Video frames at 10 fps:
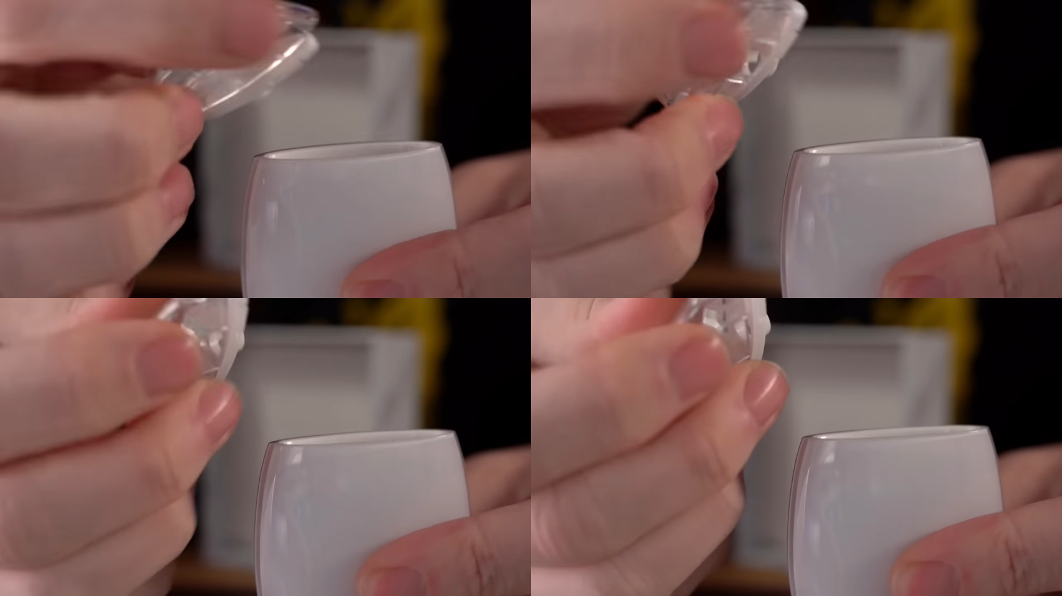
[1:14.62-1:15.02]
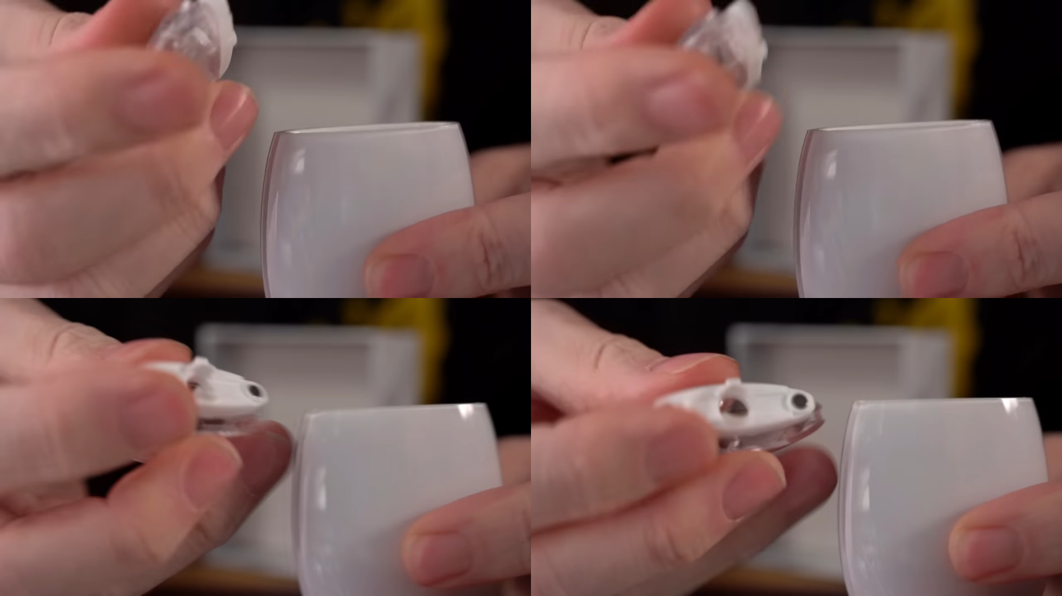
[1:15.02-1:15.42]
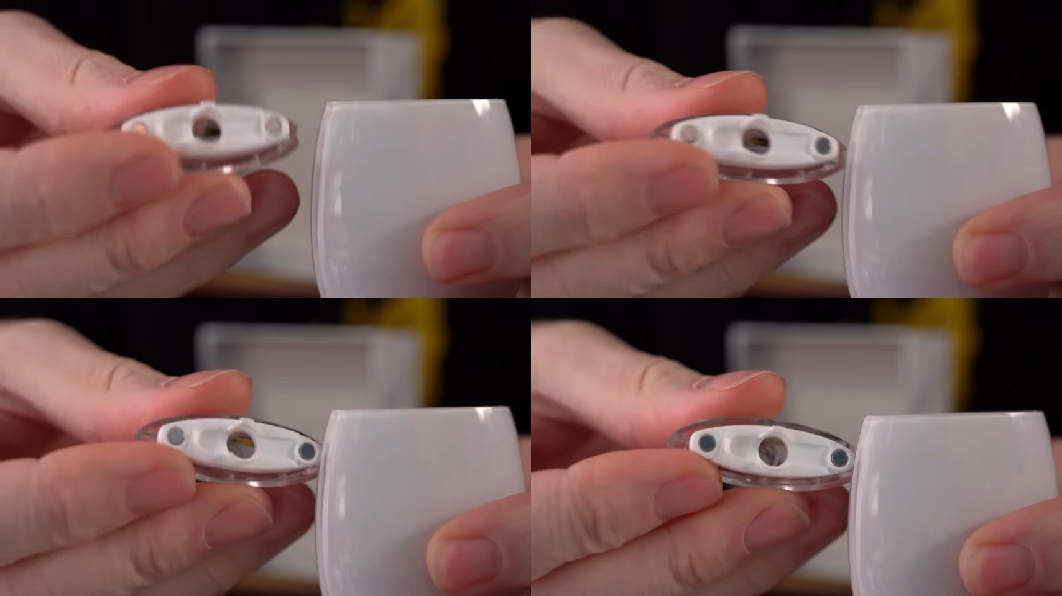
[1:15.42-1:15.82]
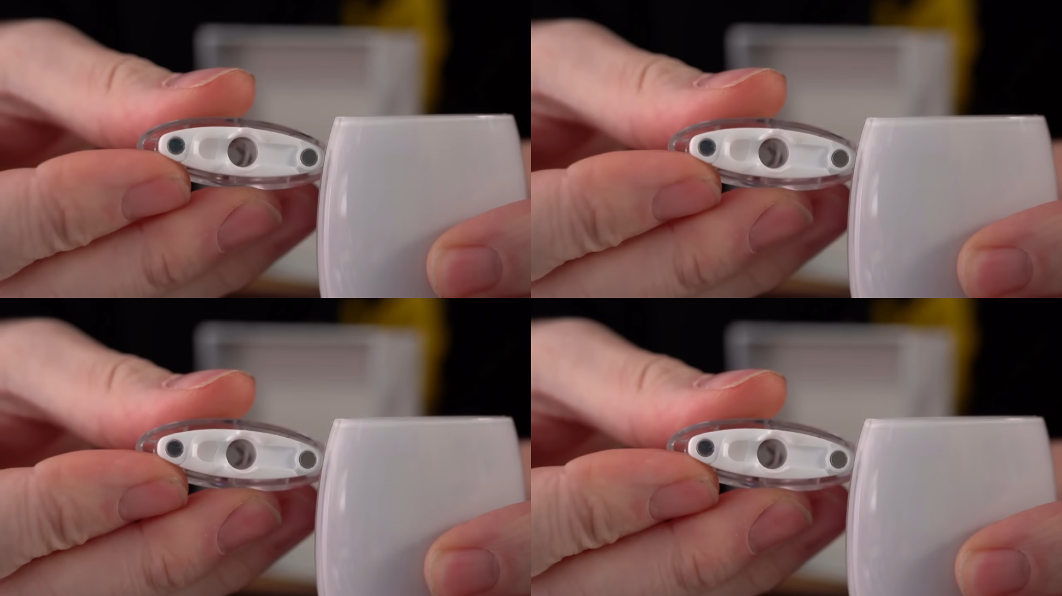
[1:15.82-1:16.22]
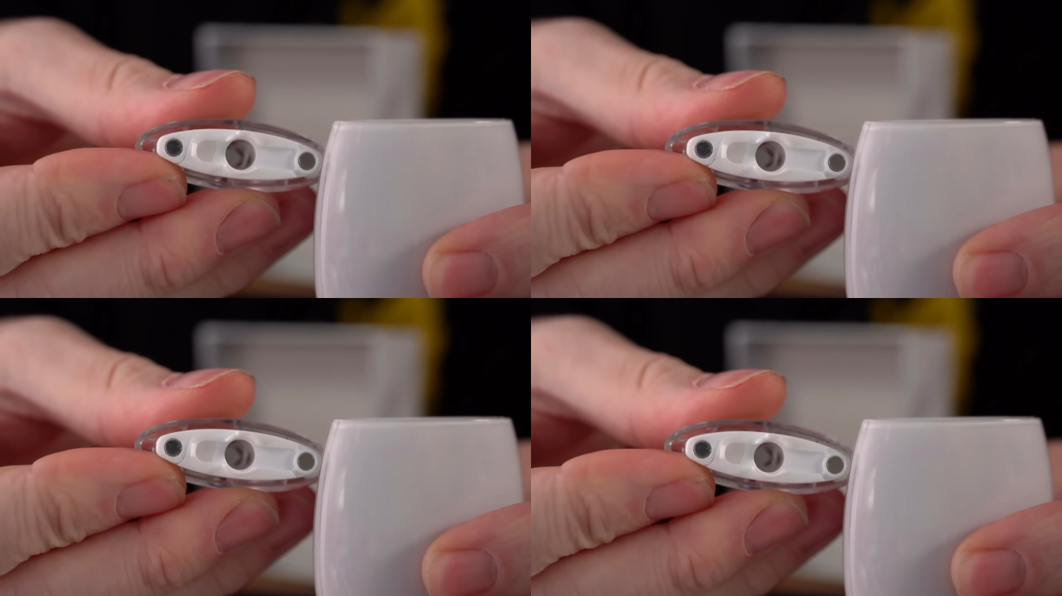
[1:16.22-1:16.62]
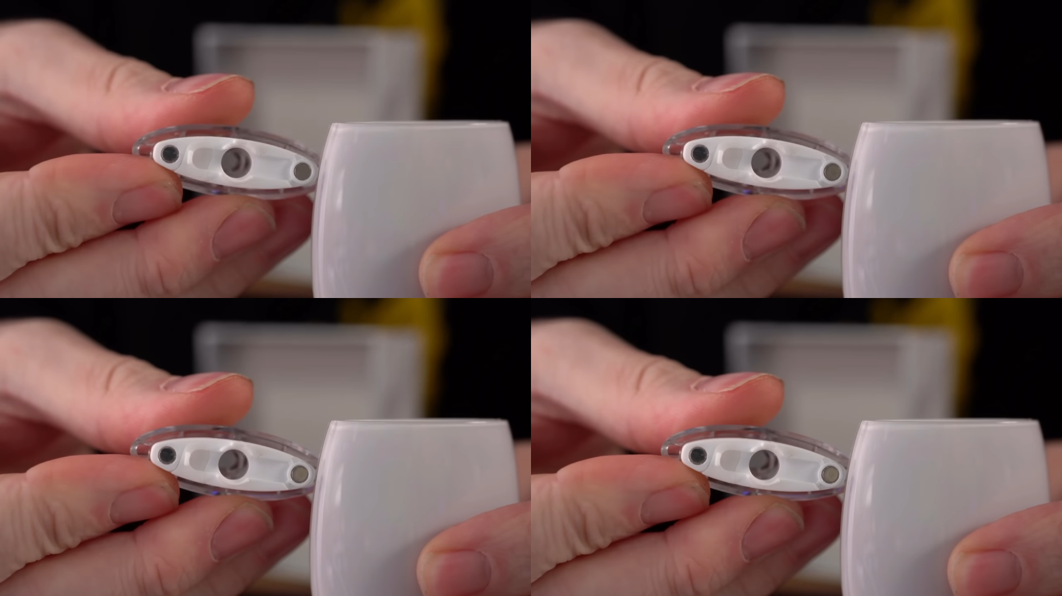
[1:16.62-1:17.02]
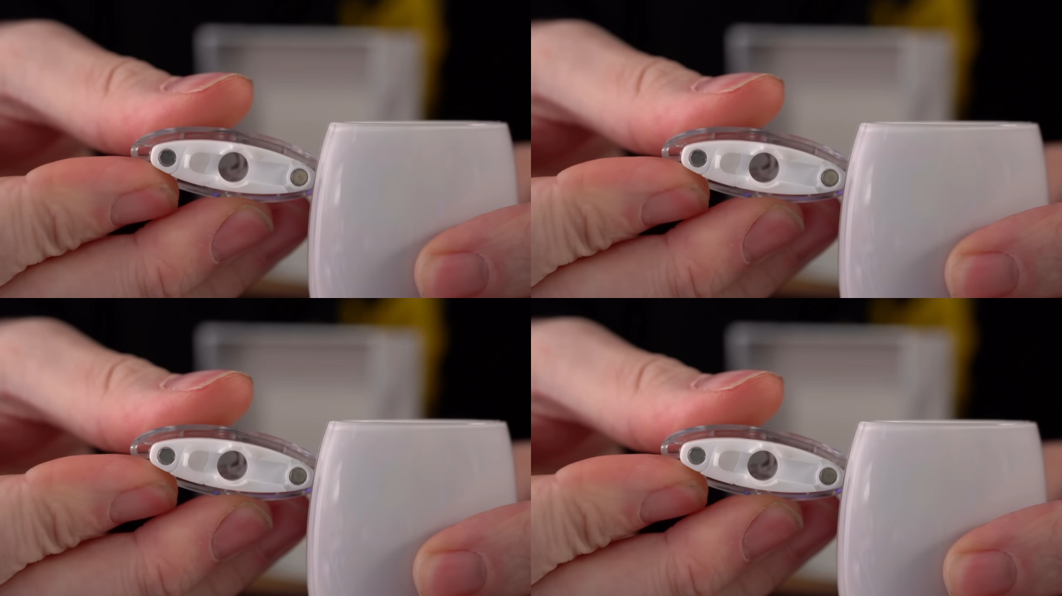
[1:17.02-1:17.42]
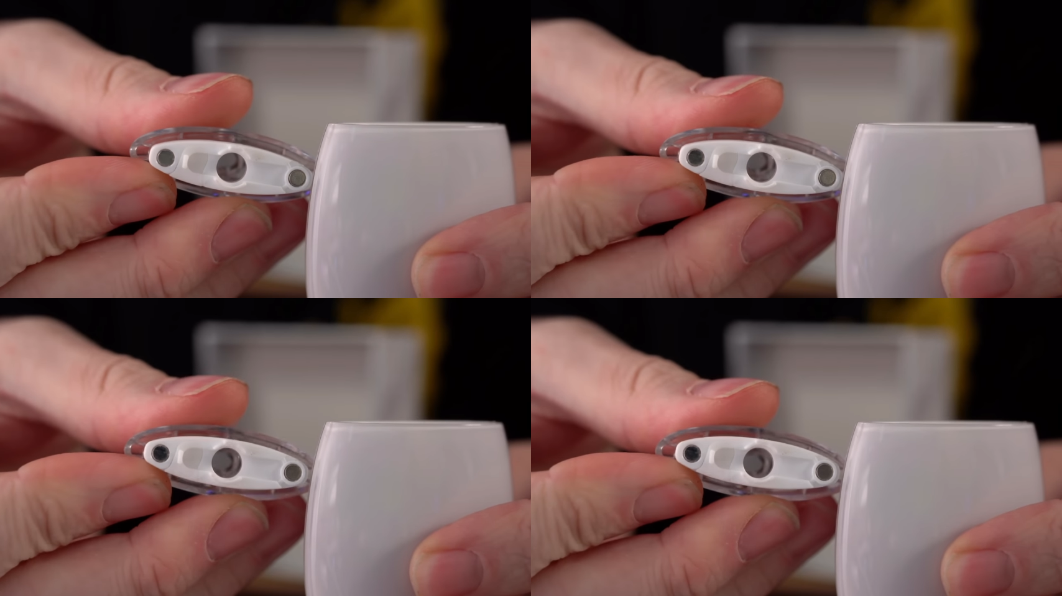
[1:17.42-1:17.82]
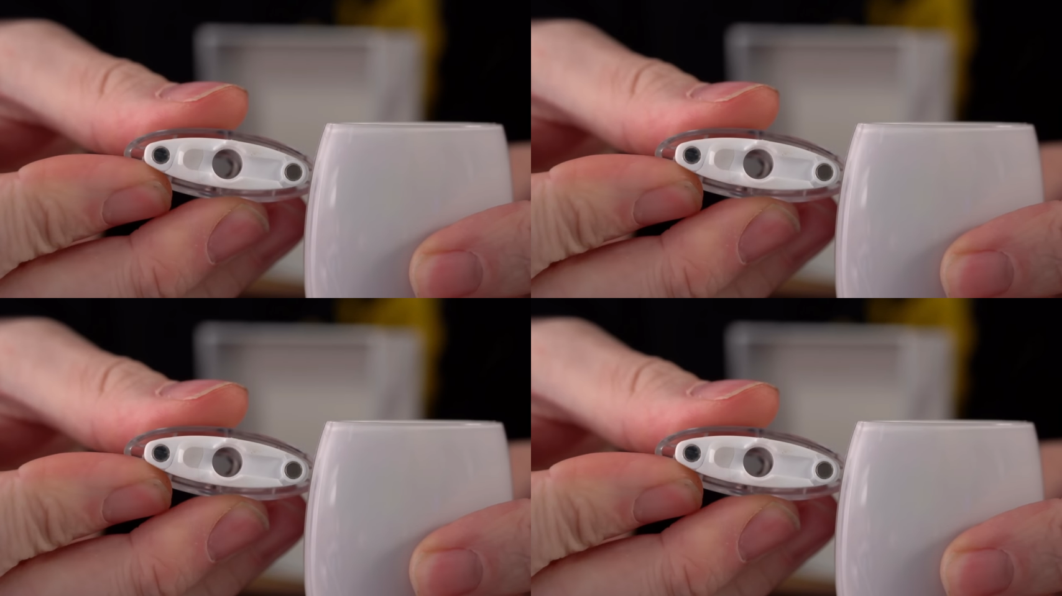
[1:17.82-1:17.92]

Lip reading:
[unreadable: no face in view]